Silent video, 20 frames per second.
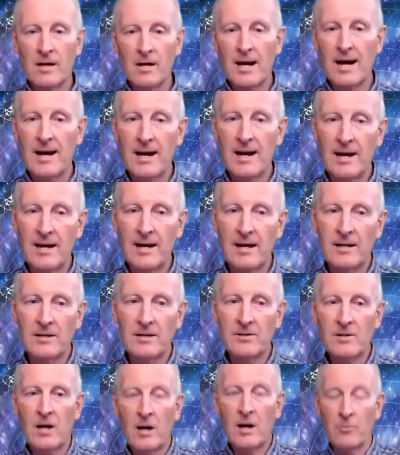
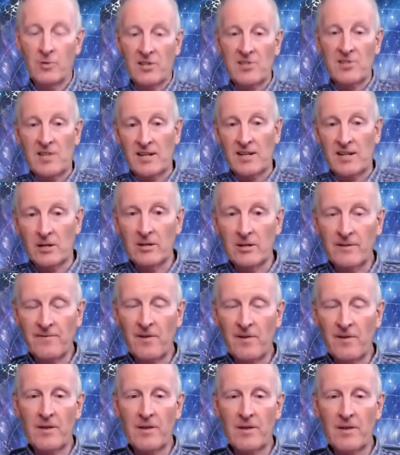and I would sit on the
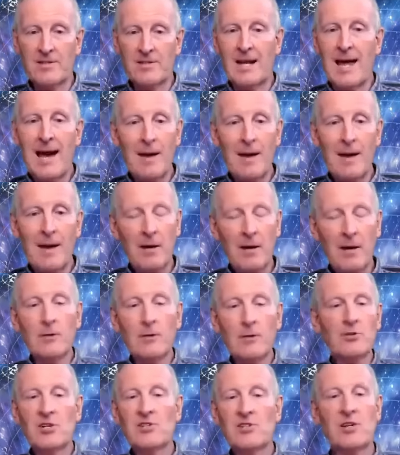father's lap and I
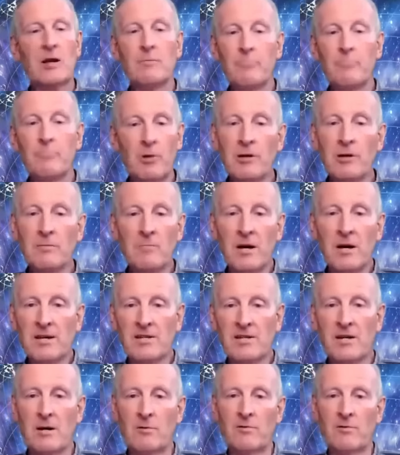would just unburden
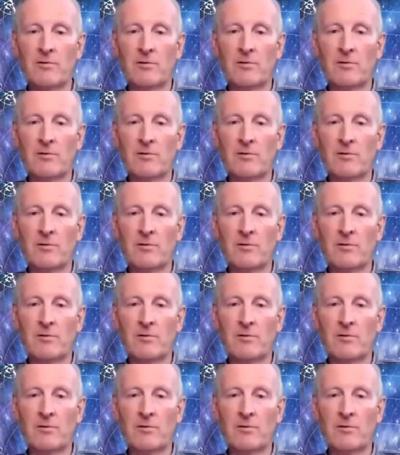myself.